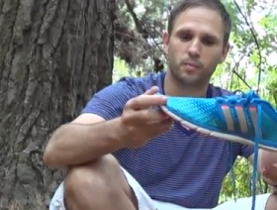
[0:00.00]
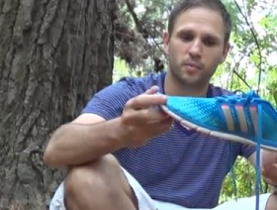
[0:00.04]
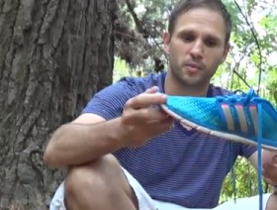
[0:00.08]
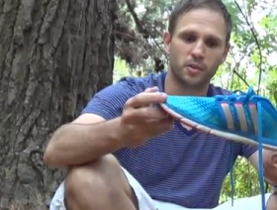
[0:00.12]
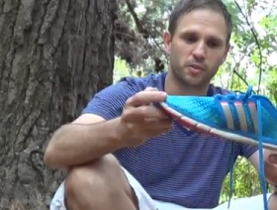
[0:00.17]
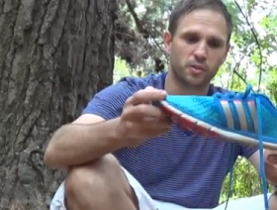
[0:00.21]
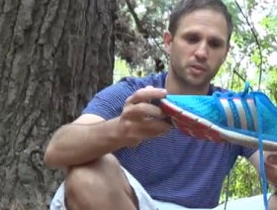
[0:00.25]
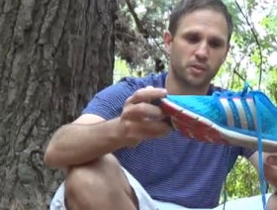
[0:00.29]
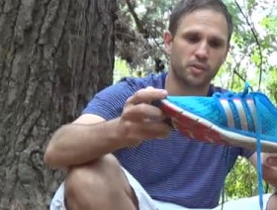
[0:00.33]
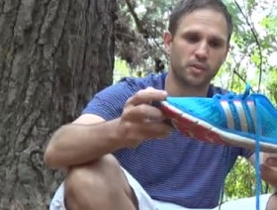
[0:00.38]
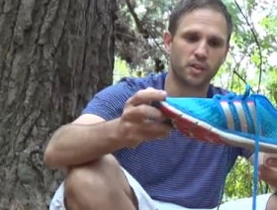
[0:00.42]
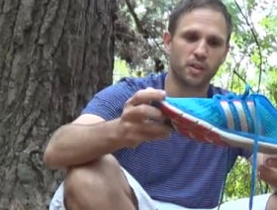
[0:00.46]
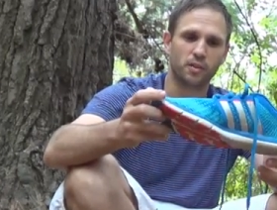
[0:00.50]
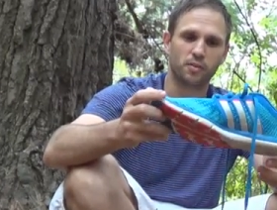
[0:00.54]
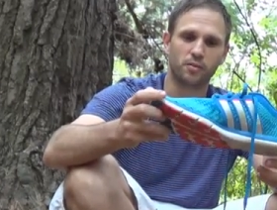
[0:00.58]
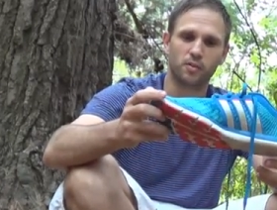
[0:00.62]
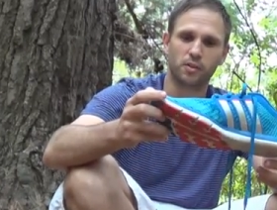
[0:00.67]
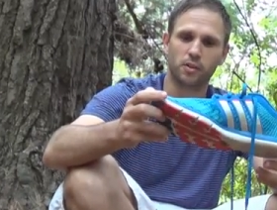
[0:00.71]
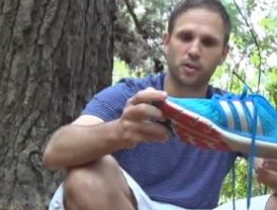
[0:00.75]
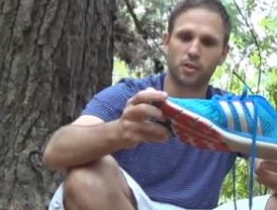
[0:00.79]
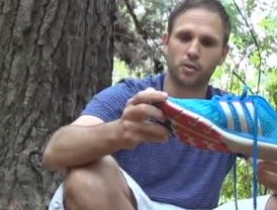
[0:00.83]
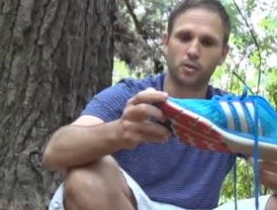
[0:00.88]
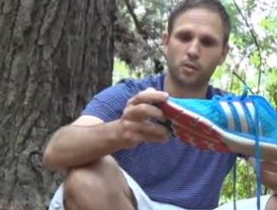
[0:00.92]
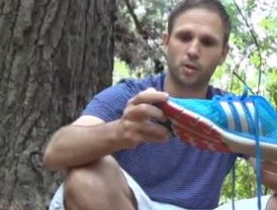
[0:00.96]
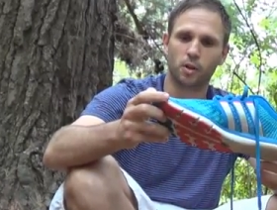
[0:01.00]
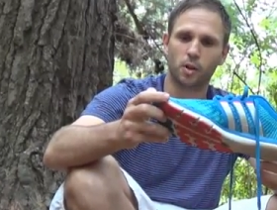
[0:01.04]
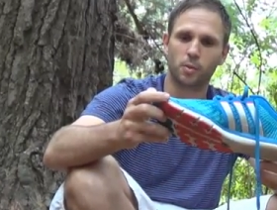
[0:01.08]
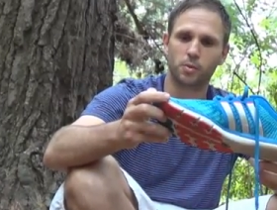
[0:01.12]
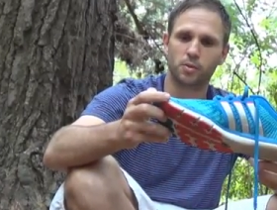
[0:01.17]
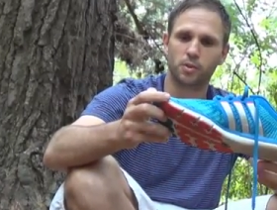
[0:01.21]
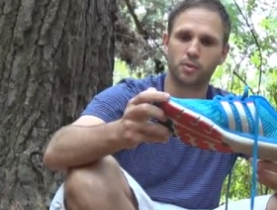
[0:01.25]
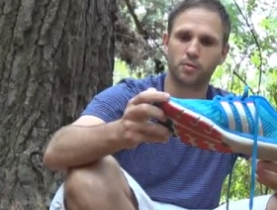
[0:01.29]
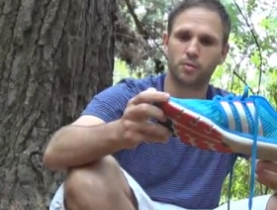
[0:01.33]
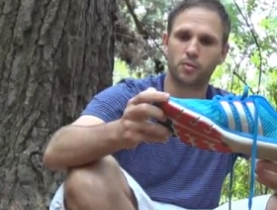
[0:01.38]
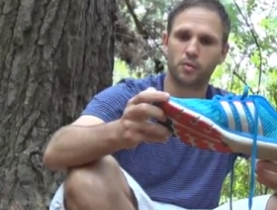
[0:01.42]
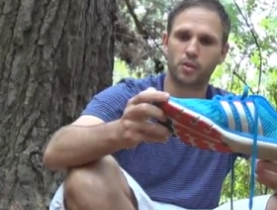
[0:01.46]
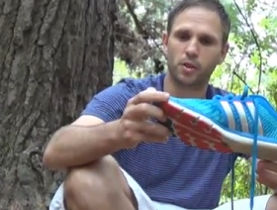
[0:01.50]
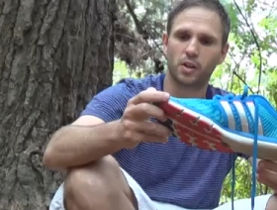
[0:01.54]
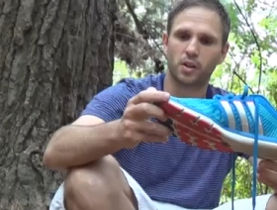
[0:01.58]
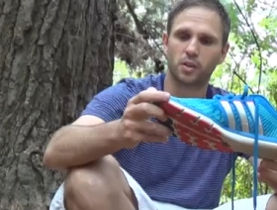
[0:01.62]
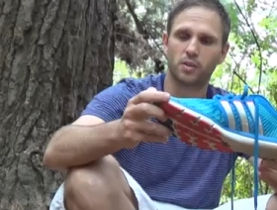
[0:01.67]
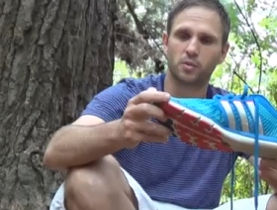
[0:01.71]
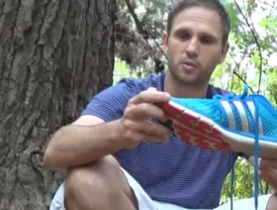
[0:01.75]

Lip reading: these are definitely a good option for that as